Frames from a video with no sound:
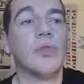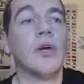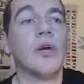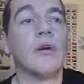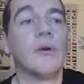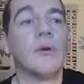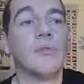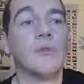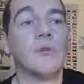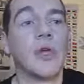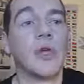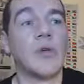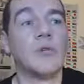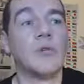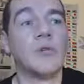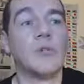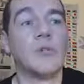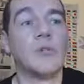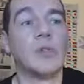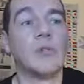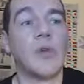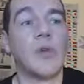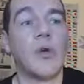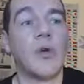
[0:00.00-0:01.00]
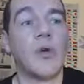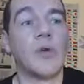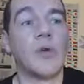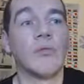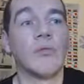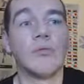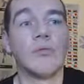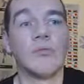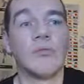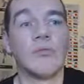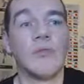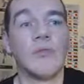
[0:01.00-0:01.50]
Now I'm down to what,
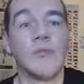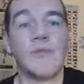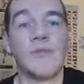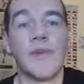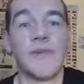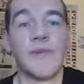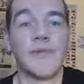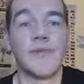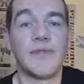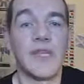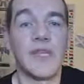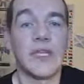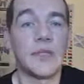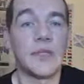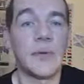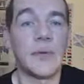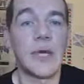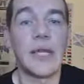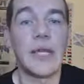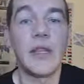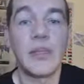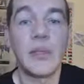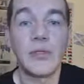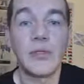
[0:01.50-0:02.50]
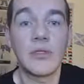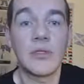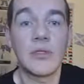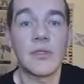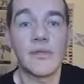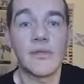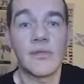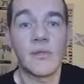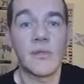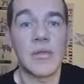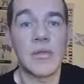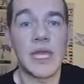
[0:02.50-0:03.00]
50 dwellers
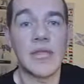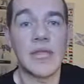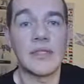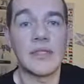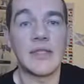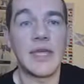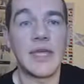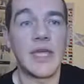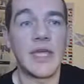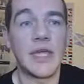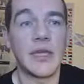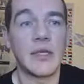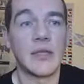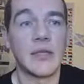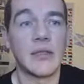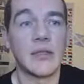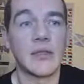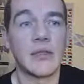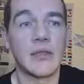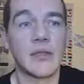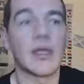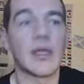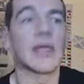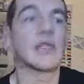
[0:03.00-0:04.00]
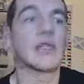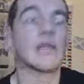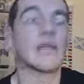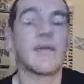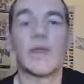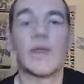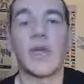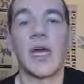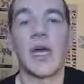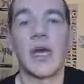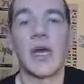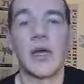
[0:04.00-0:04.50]
from 80? Thanks
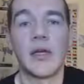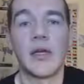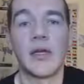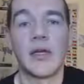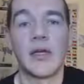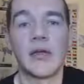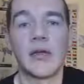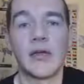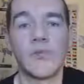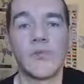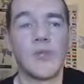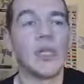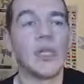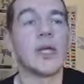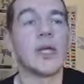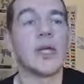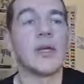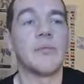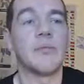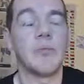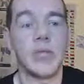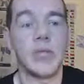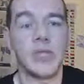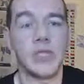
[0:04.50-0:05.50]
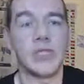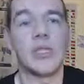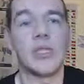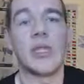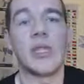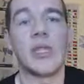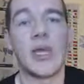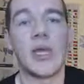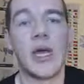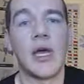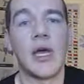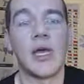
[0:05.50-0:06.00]
for that. Really
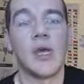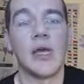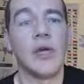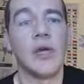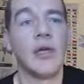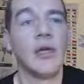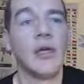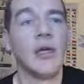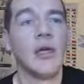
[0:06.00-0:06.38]
appreciate that.